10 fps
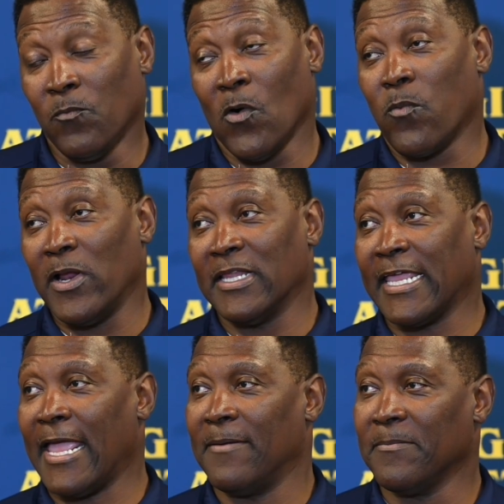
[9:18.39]
we'll win the
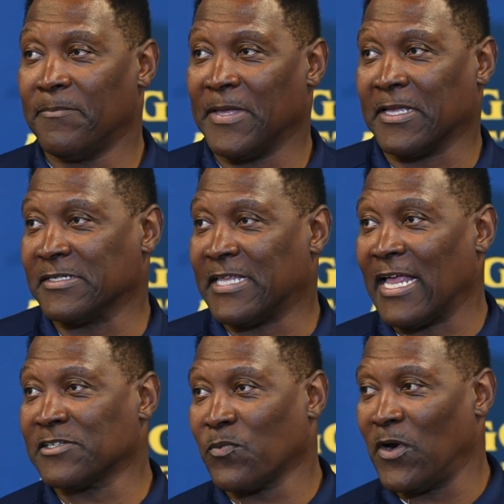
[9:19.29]
game because
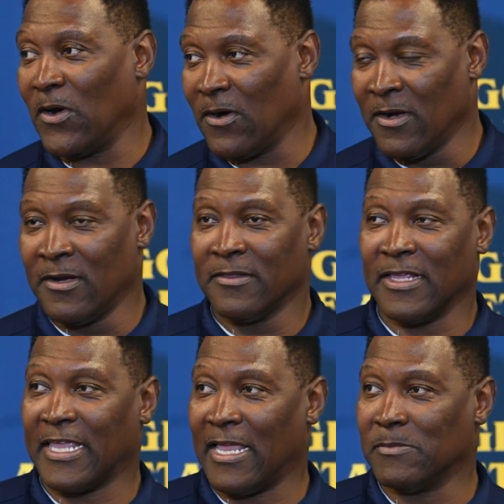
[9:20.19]
that's where
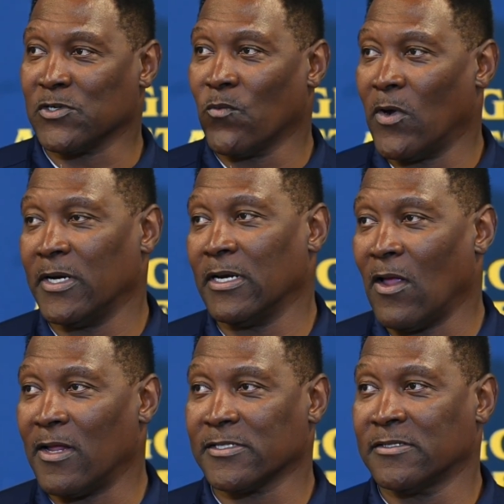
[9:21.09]
the games are won and
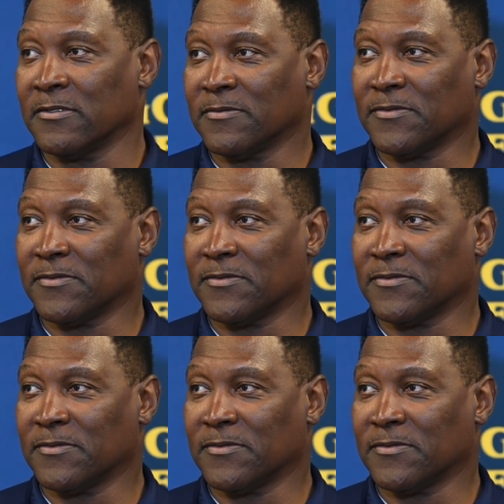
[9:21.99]
lost.